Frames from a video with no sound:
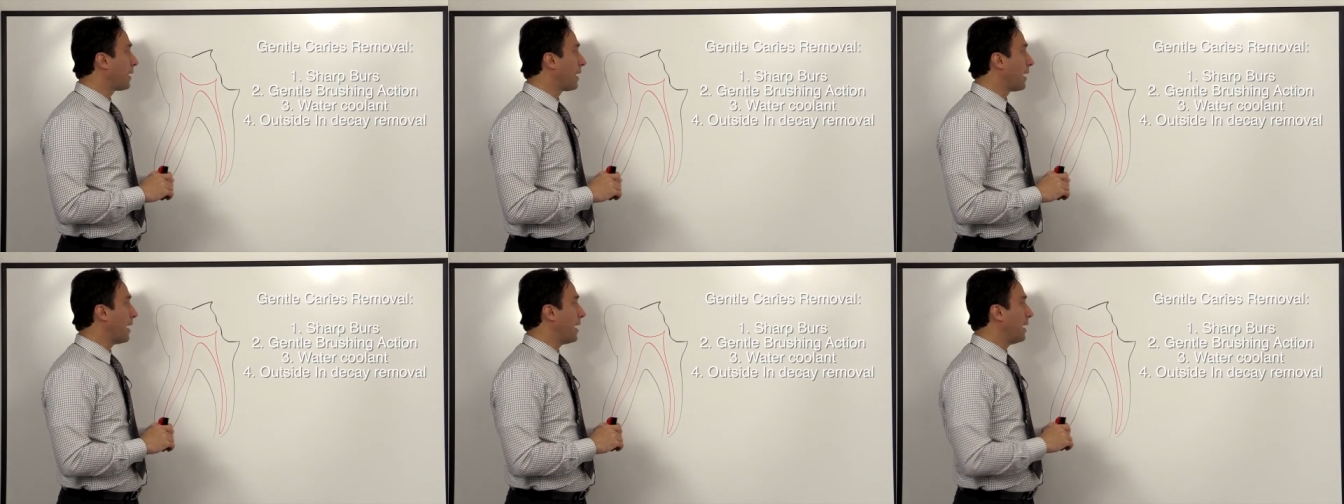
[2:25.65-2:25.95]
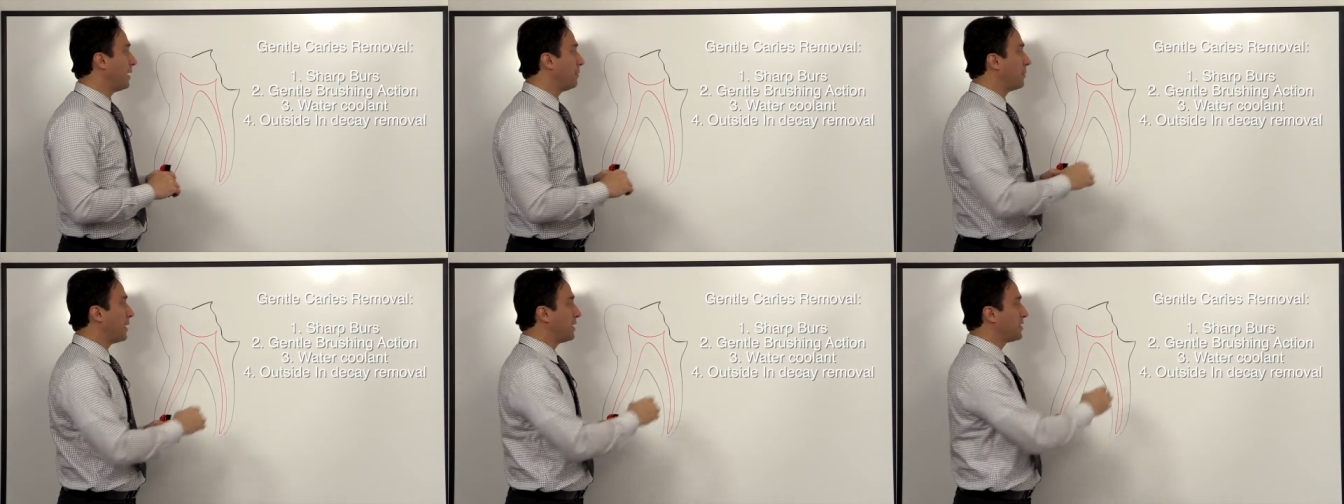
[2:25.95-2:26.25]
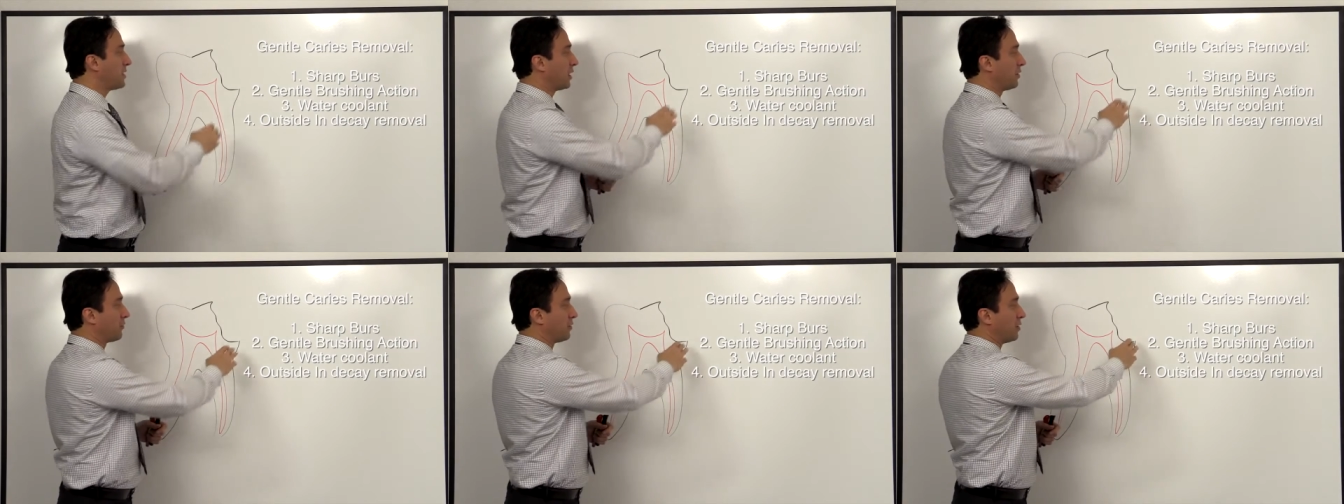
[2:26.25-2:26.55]
and
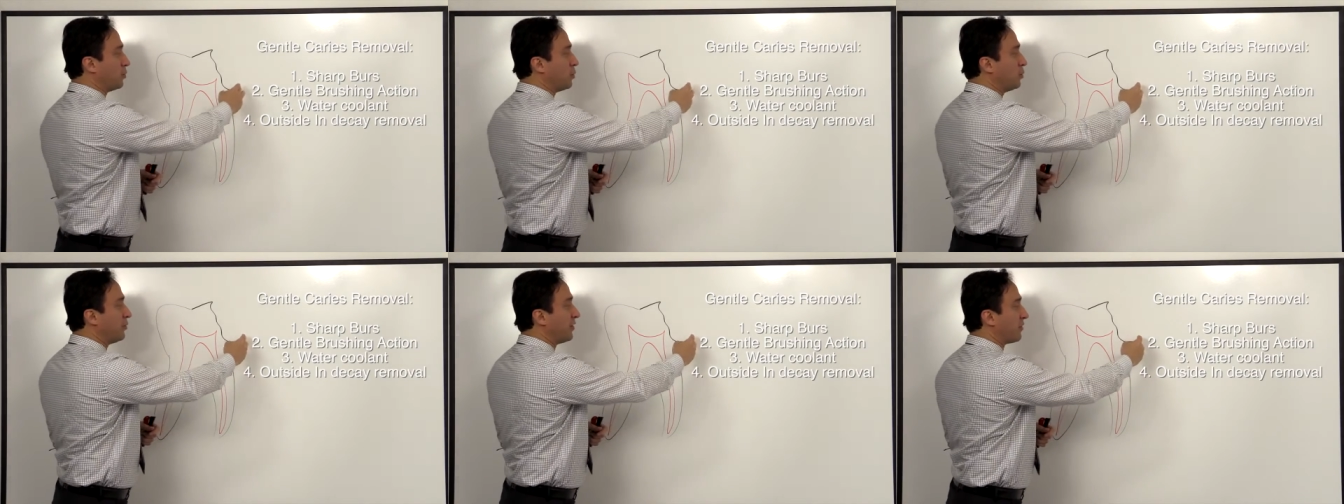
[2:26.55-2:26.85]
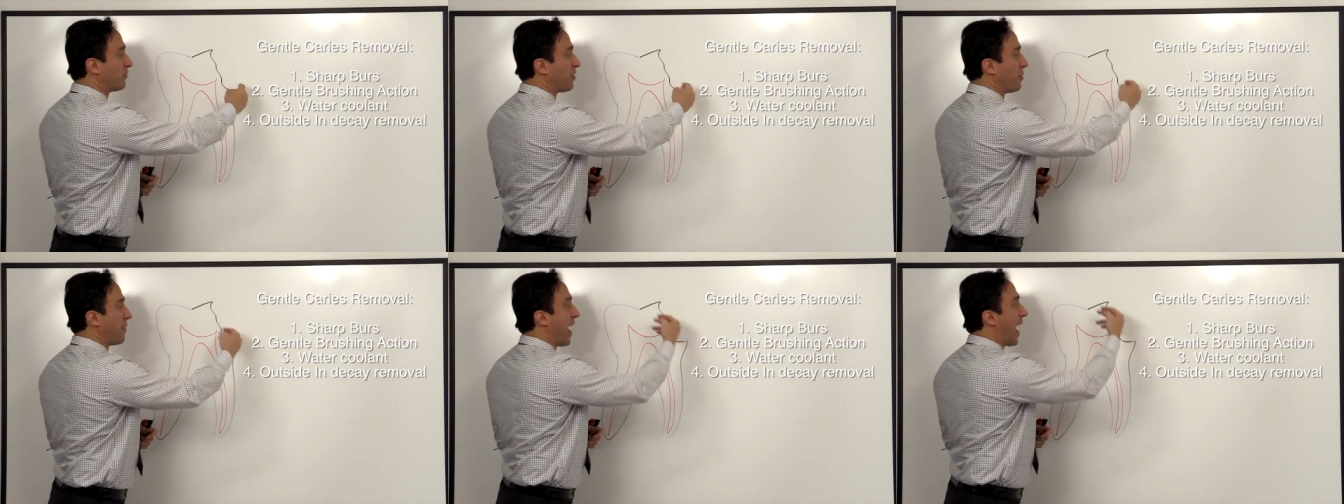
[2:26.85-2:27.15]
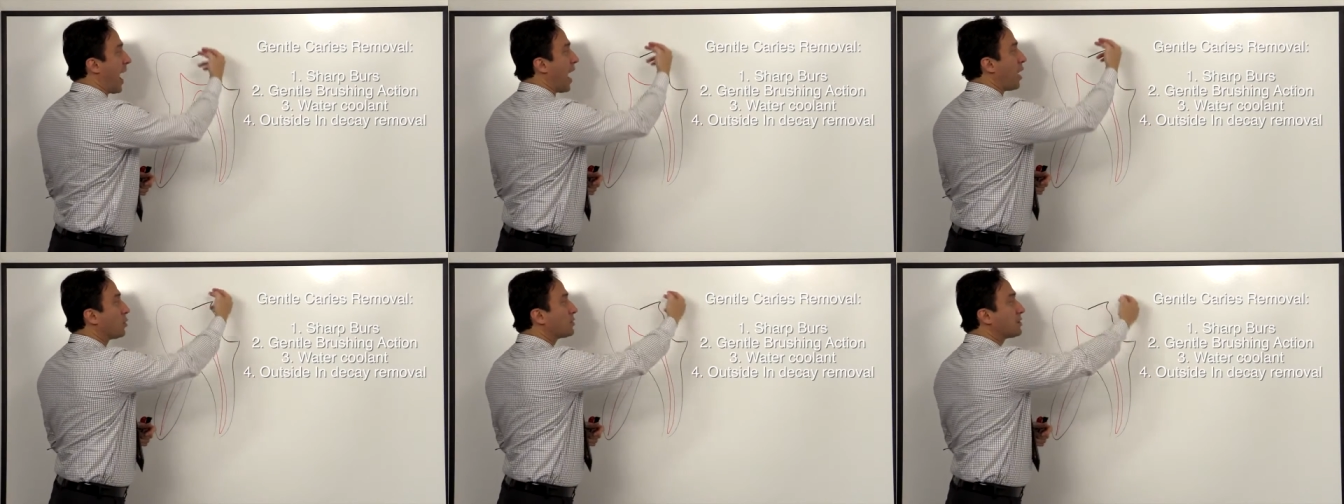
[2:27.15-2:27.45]
basically we're moving from
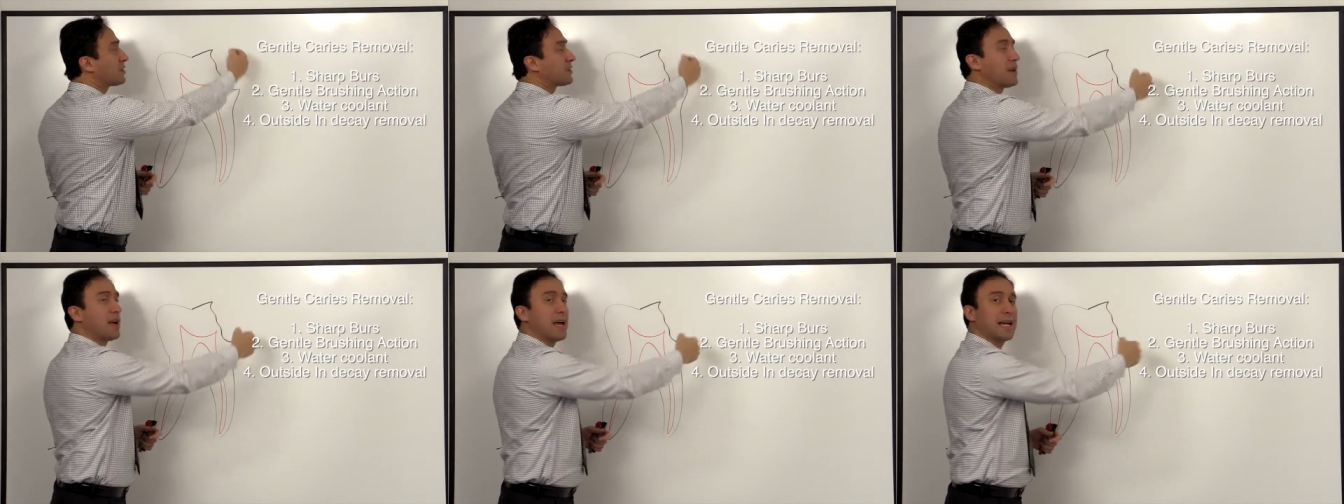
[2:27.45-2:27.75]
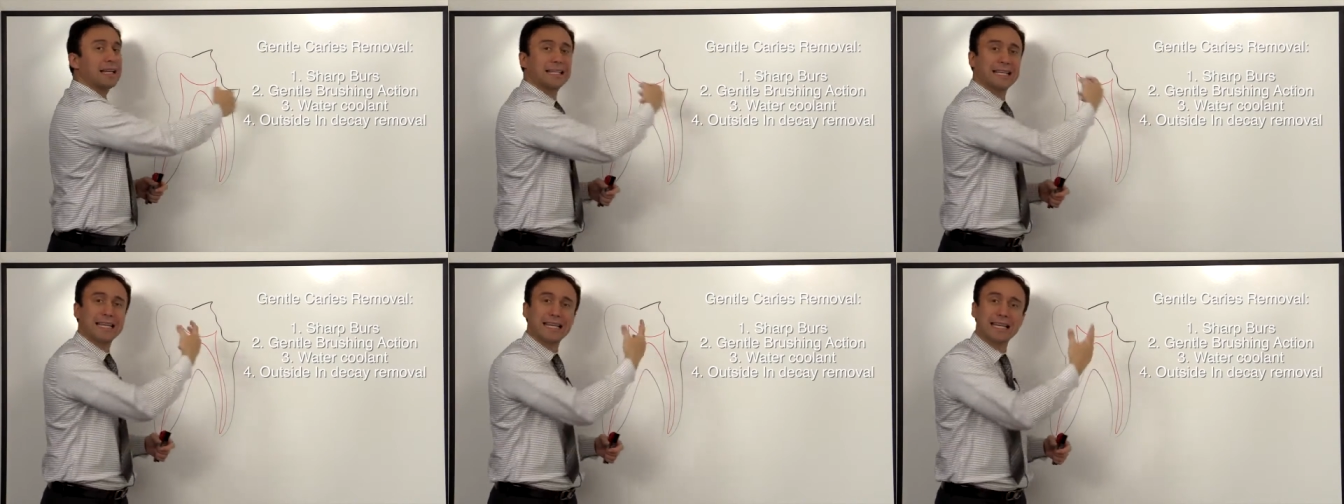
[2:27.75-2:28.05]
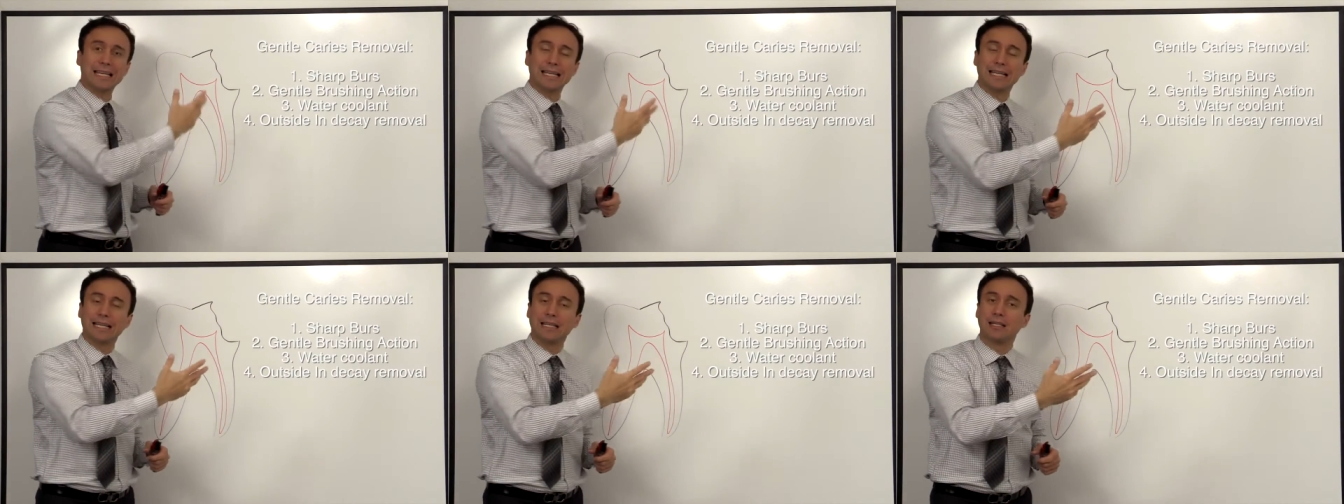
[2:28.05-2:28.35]
outside
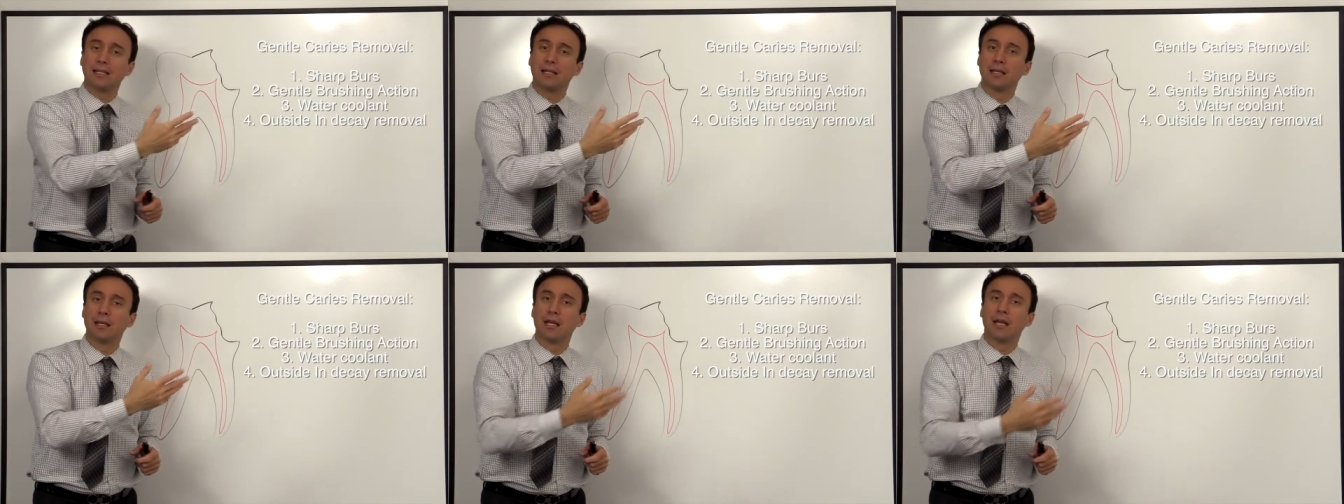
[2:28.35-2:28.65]
in,